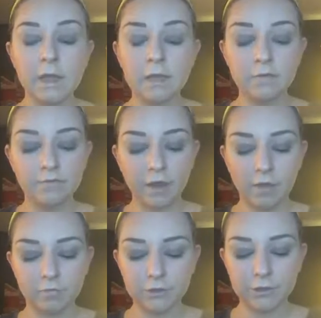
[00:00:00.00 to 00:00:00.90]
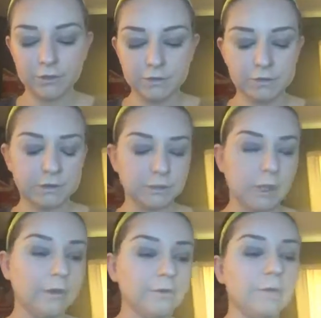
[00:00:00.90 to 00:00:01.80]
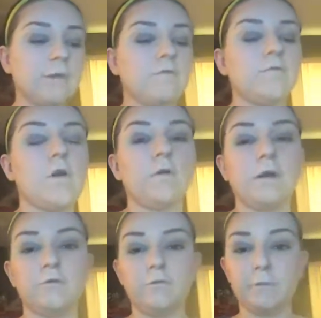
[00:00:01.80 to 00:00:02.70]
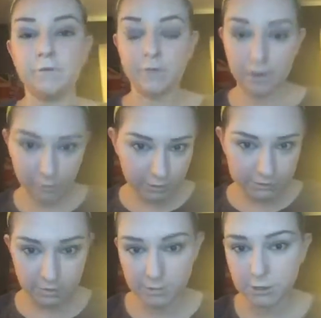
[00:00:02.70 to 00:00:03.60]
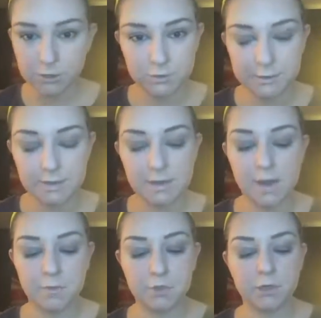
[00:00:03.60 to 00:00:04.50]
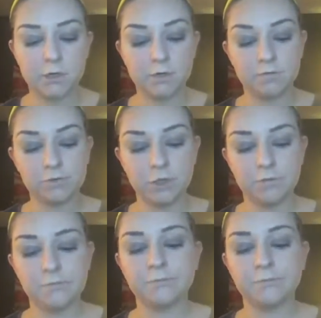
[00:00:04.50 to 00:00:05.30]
If after you do this gel you have fallout from the fibers, it means you did not put on enough gel.